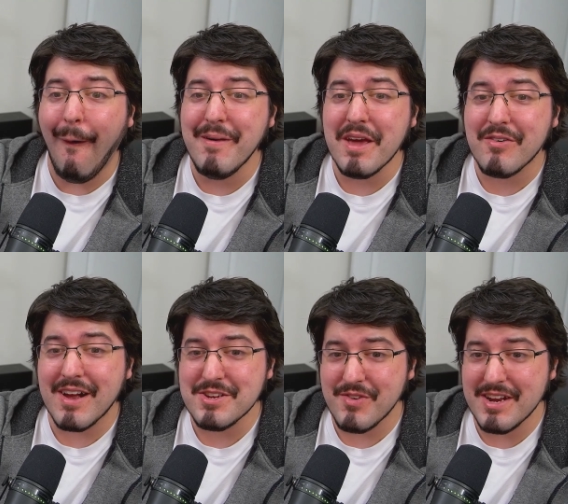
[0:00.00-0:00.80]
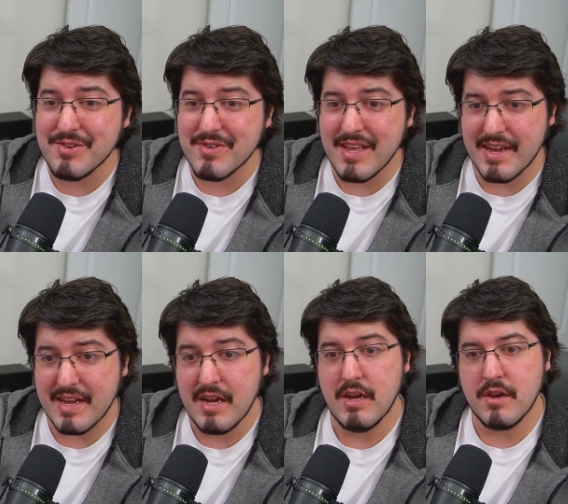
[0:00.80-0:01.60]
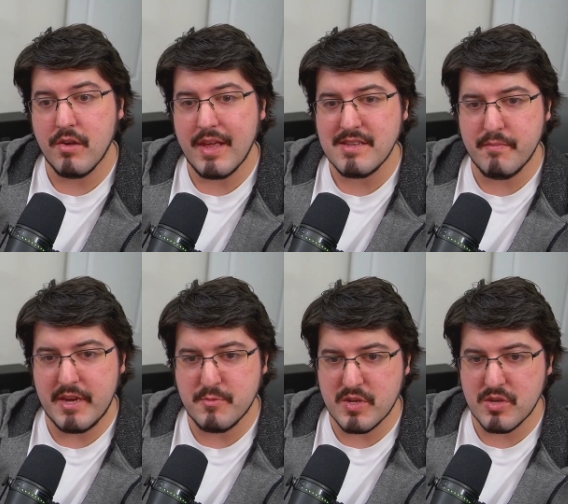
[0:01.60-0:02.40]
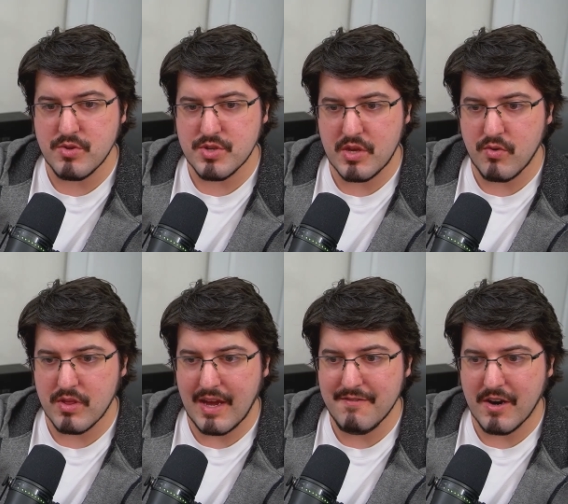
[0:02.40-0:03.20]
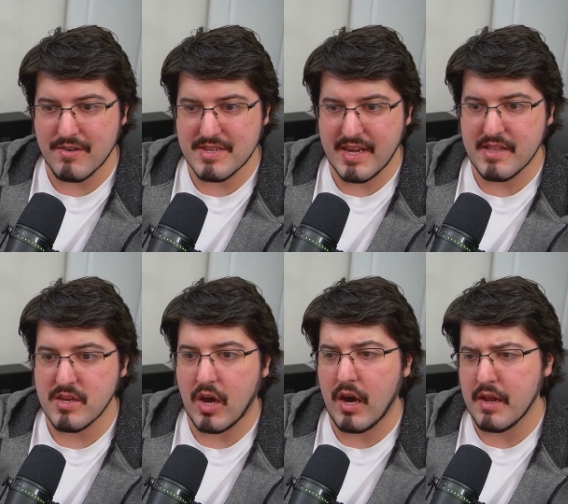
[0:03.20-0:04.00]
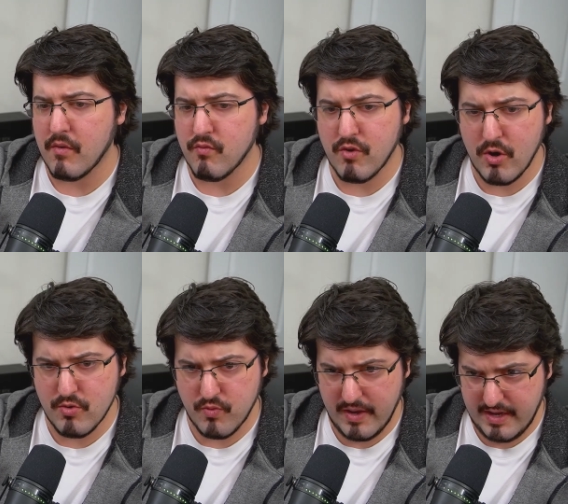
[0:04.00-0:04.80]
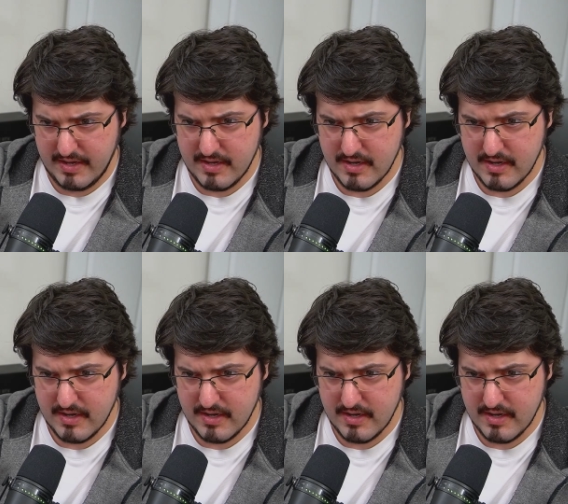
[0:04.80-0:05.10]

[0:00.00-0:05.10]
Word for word: they crashed right into a lake. No, that's a beach because those are the old lifeguard stands on a roadway.